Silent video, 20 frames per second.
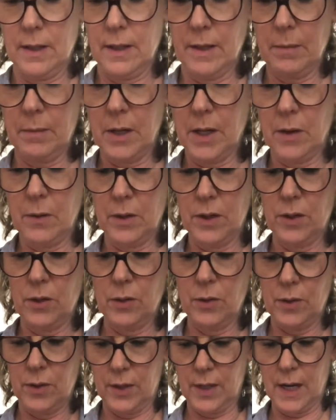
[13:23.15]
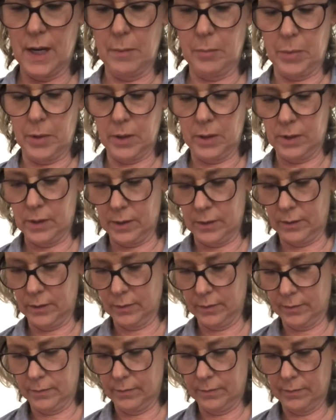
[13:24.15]
I'm going to staple
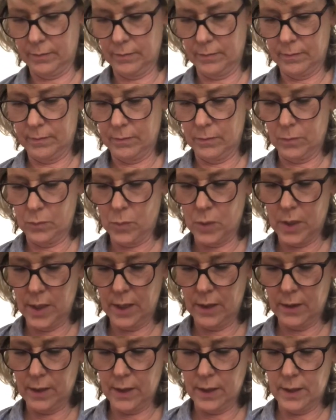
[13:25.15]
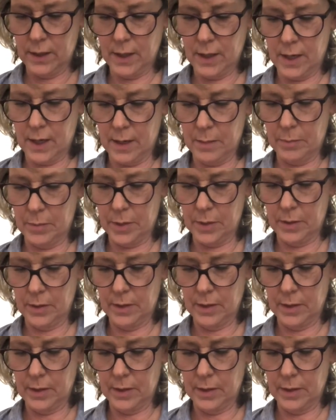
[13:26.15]
one at the top.